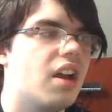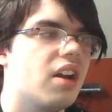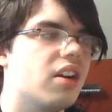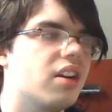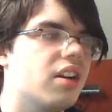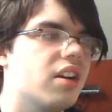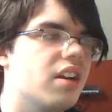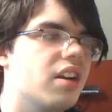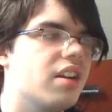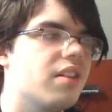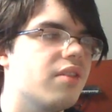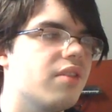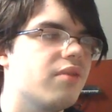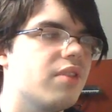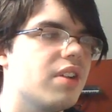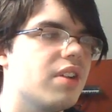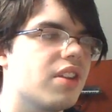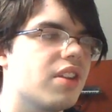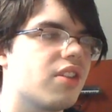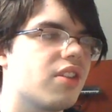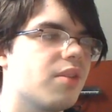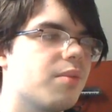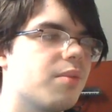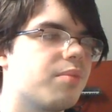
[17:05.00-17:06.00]
All right,
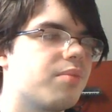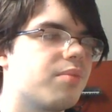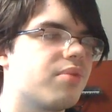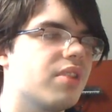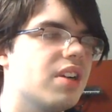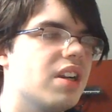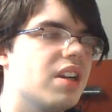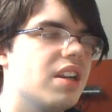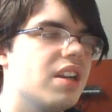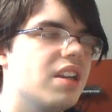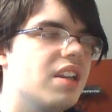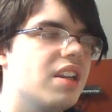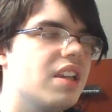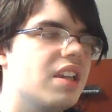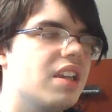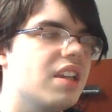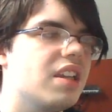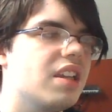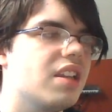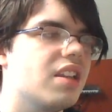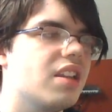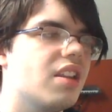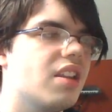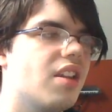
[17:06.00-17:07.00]
with
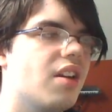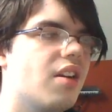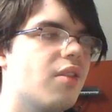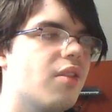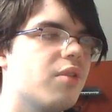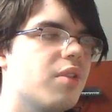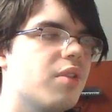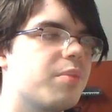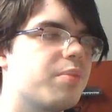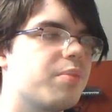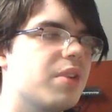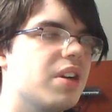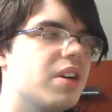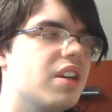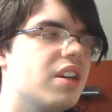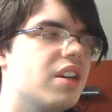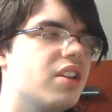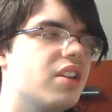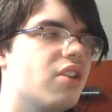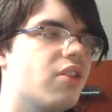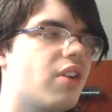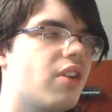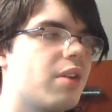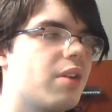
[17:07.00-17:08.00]
Brittany
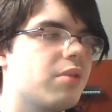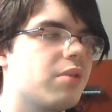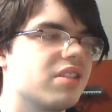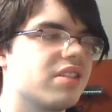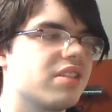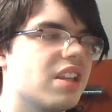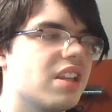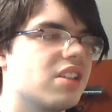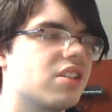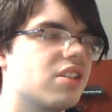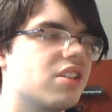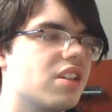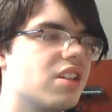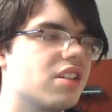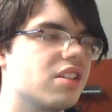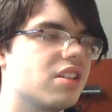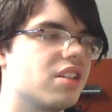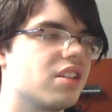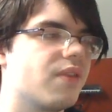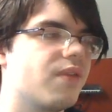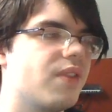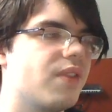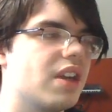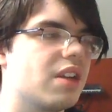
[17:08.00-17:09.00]
though, I will say she is
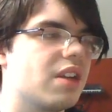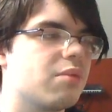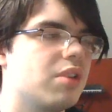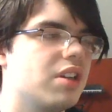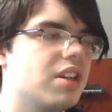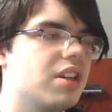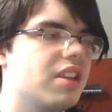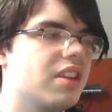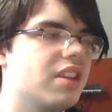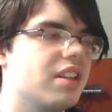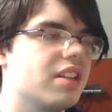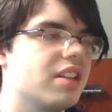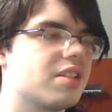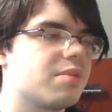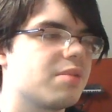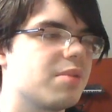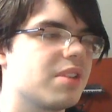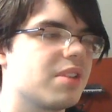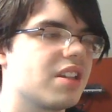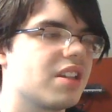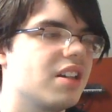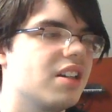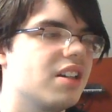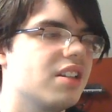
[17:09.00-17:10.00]
the fake one in this
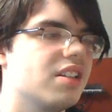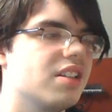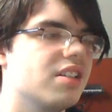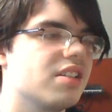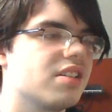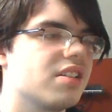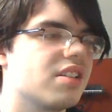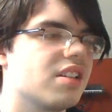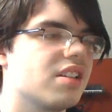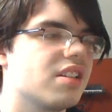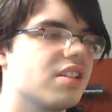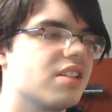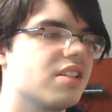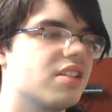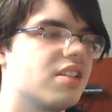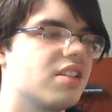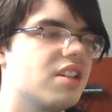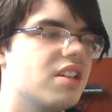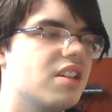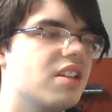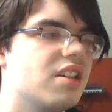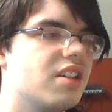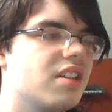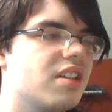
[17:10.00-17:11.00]
because
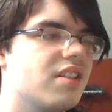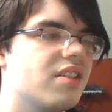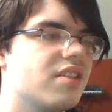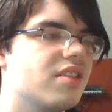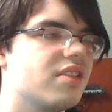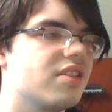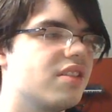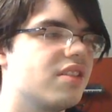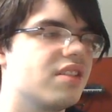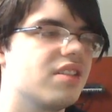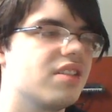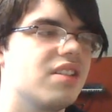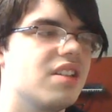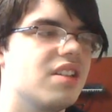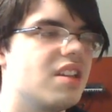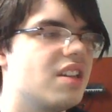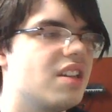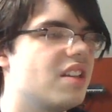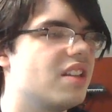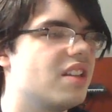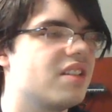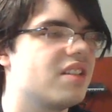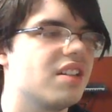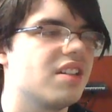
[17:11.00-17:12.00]
she
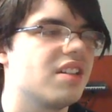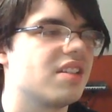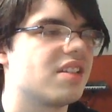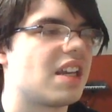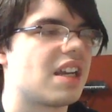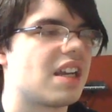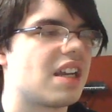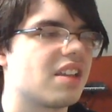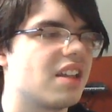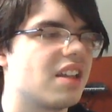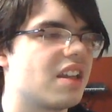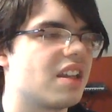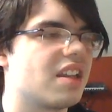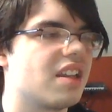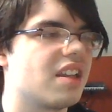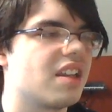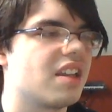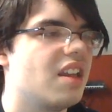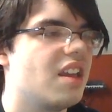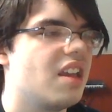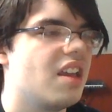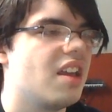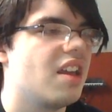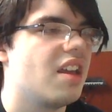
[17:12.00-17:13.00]
does act like
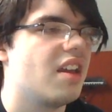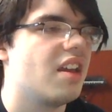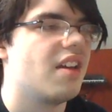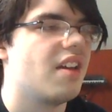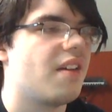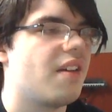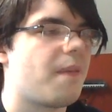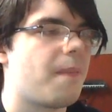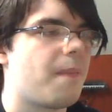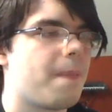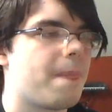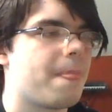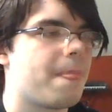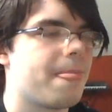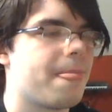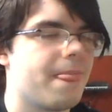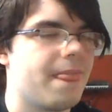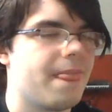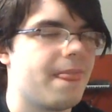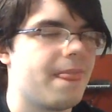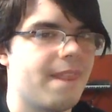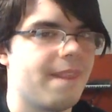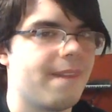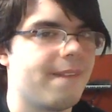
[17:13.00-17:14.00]

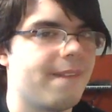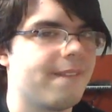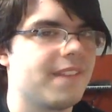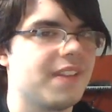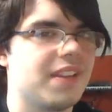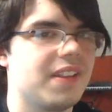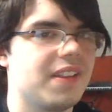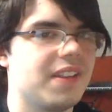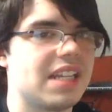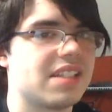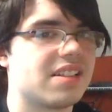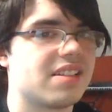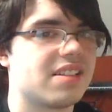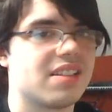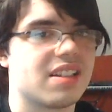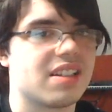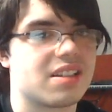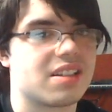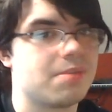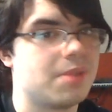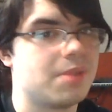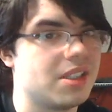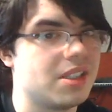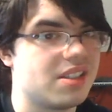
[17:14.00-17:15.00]
the last
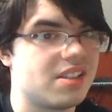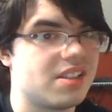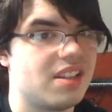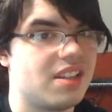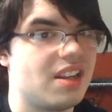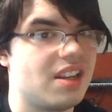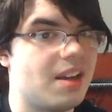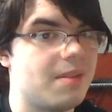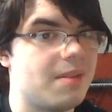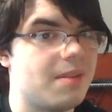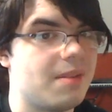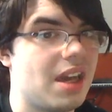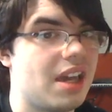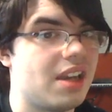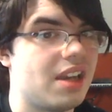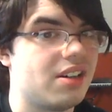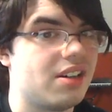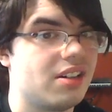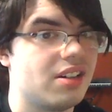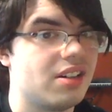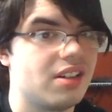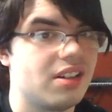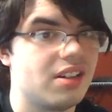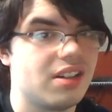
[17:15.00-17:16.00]
6 months did not
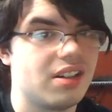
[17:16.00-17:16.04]
matter.